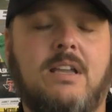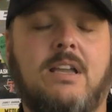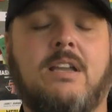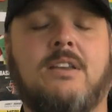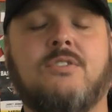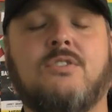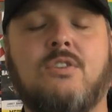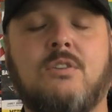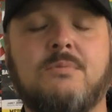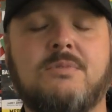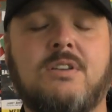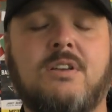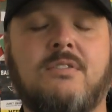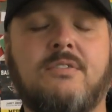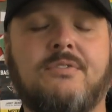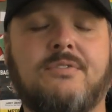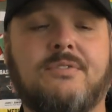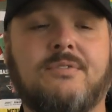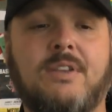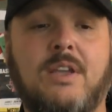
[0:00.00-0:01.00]
In terms
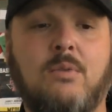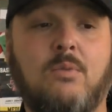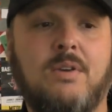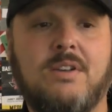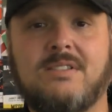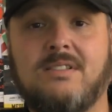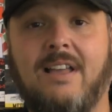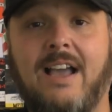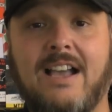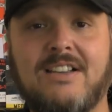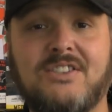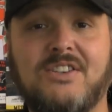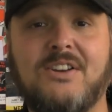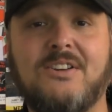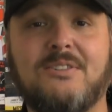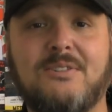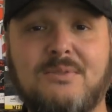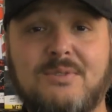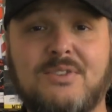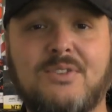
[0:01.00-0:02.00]
of, it was last
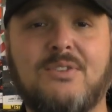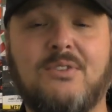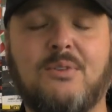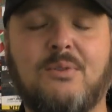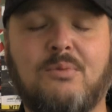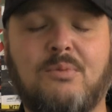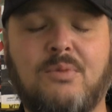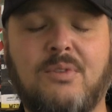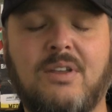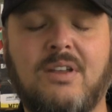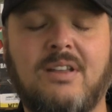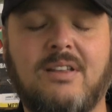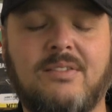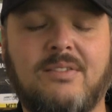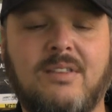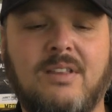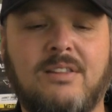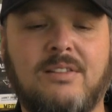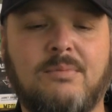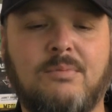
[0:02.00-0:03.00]
year, it was
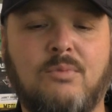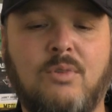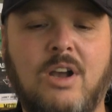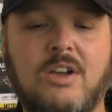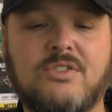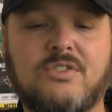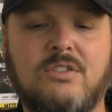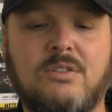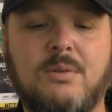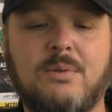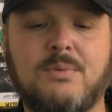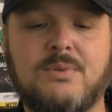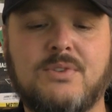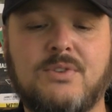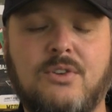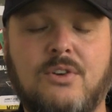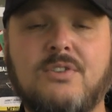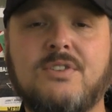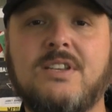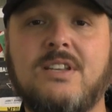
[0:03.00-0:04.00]
the roster that was
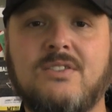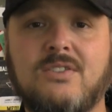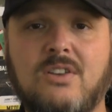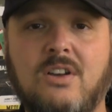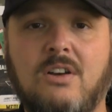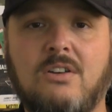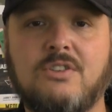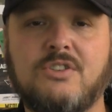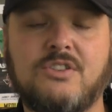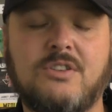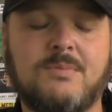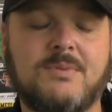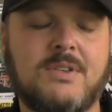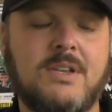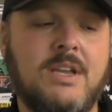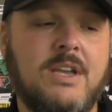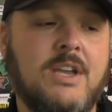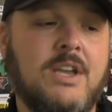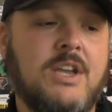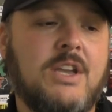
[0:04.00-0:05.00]
13 scholarships.
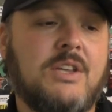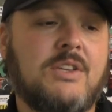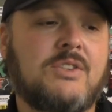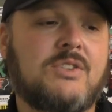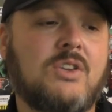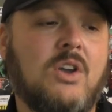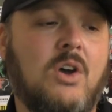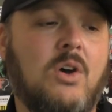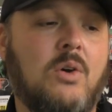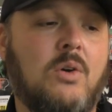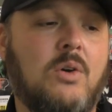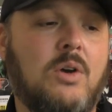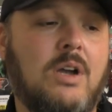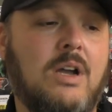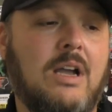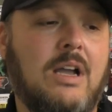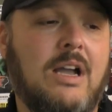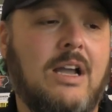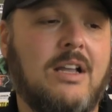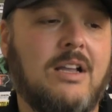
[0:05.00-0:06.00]
So,
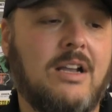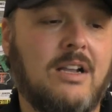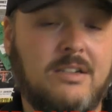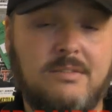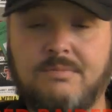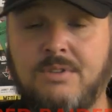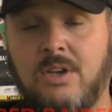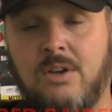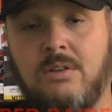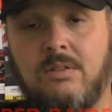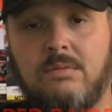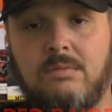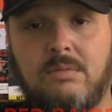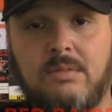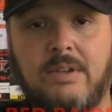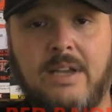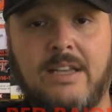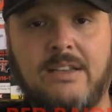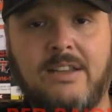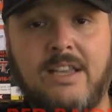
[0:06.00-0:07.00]
you know,
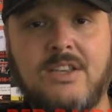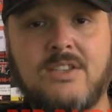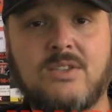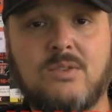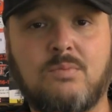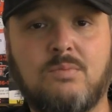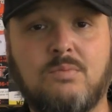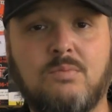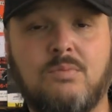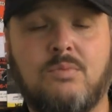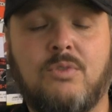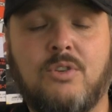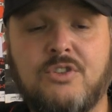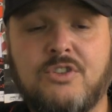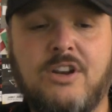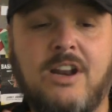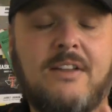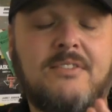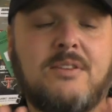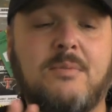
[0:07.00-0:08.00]
at least there's
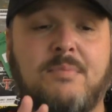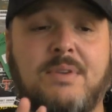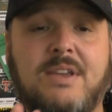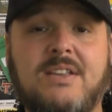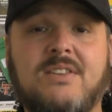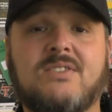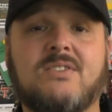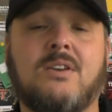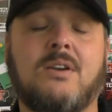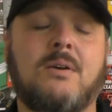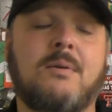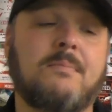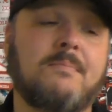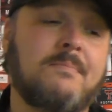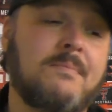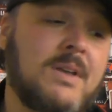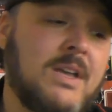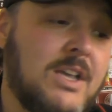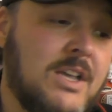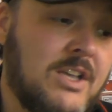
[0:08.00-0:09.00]
going to have to be
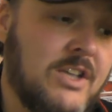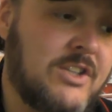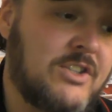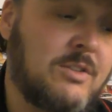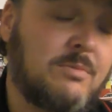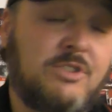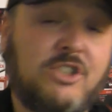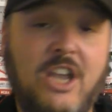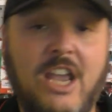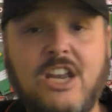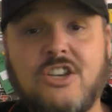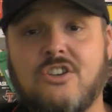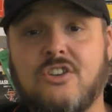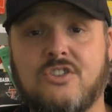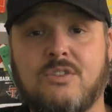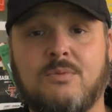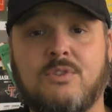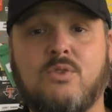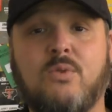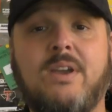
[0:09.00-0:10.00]
some changes,
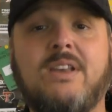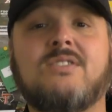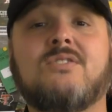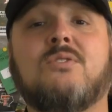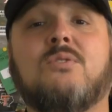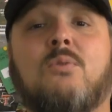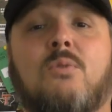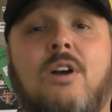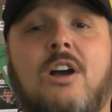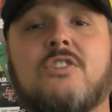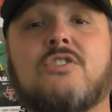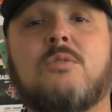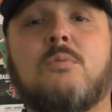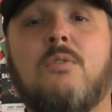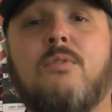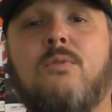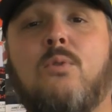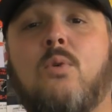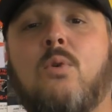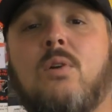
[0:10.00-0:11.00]
some tweaks to the roster
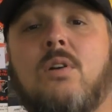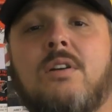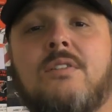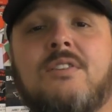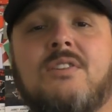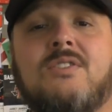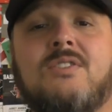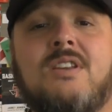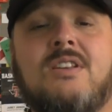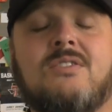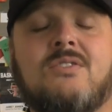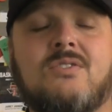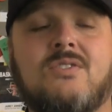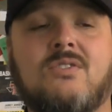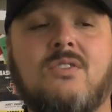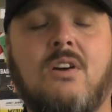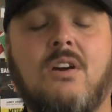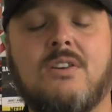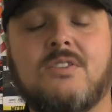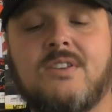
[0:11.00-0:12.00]
before the season
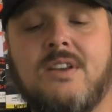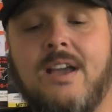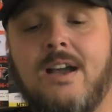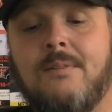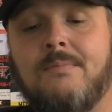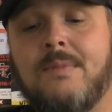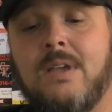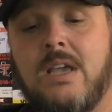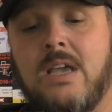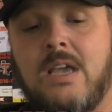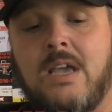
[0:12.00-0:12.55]
starts. Now,